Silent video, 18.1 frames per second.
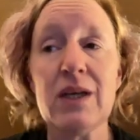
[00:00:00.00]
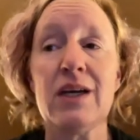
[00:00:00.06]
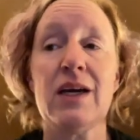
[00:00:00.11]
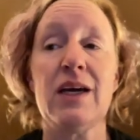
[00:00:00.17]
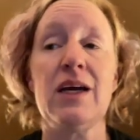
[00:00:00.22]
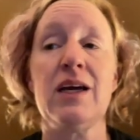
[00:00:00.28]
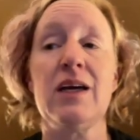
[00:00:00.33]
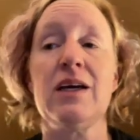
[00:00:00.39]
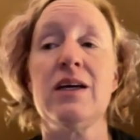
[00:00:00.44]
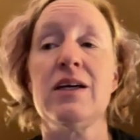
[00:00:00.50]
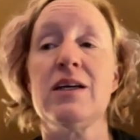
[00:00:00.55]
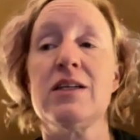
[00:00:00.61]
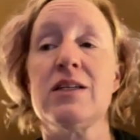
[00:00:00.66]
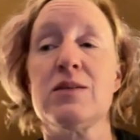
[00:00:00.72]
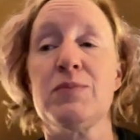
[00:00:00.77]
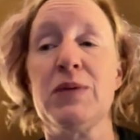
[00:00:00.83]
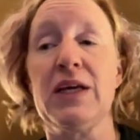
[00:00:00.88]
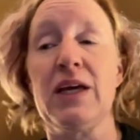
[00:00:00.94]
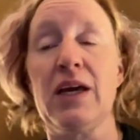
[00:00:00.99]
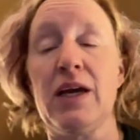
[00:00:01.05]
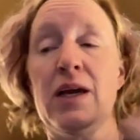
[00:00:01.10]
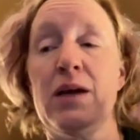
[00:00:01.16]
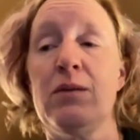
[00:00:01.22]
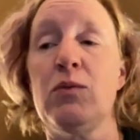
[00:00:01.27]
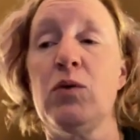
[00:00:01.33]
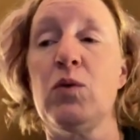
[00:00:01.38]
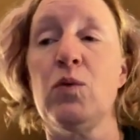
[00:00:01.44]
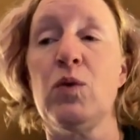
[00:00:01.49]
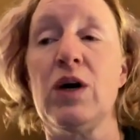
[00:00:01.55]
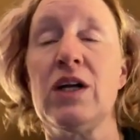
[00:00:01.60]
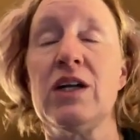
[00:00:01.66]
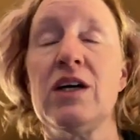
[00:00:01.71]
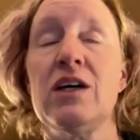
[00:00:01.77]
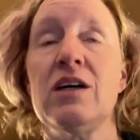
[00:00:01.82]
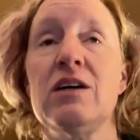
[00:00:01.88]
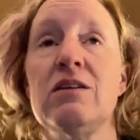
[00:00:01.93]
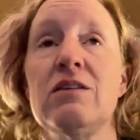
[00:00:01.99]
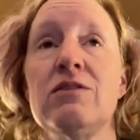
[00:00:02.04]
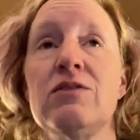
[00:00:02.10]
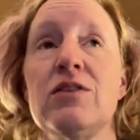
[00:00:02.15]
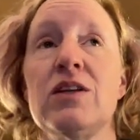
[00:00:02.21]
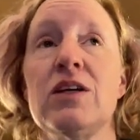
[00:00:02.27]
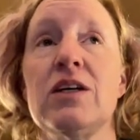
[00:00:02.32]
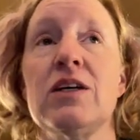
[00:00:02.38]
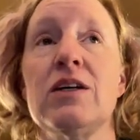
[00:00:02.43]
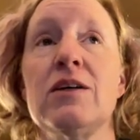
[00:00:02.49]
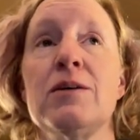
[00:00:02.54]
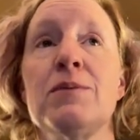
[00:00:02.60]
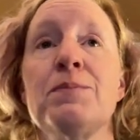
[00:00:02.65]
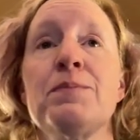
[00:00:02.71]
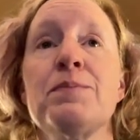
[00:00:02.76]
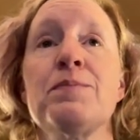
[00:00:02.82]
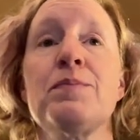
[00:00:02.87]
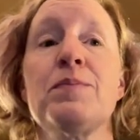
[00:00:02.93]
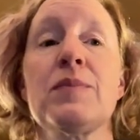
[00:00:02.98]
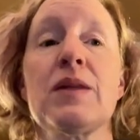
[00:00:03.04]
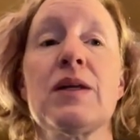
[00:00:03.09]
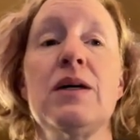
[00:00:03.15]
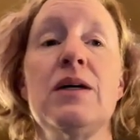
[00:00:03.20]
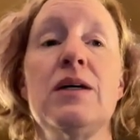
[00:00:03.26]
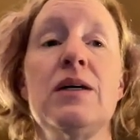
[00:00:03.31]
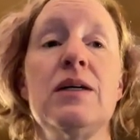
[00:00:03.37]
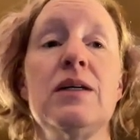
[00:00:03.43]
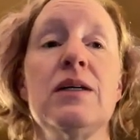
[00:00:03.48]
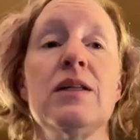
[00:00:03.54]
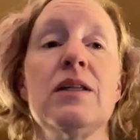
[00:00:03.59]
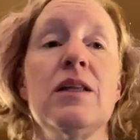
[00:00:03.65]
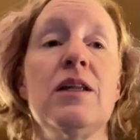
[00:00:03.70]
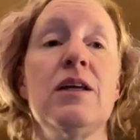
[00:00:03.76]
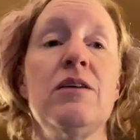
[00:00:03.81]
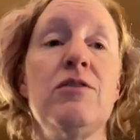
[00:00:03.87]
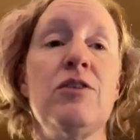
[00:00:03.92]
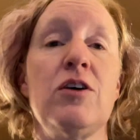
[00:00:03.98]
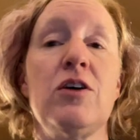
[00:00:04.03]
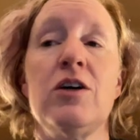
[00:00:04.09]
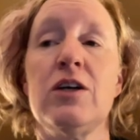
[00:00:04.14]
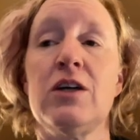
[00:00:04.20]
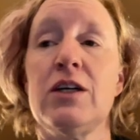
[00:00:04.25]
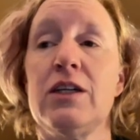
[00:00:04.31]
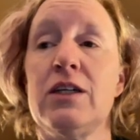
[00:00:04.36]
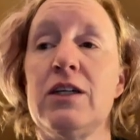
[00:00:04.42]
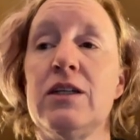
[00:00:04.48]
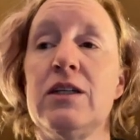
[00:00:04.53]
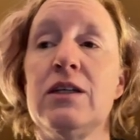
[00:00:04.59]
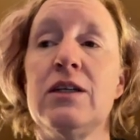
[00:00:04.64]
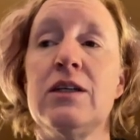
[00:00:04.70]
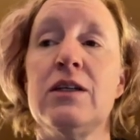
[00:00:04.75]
and became one of the Live On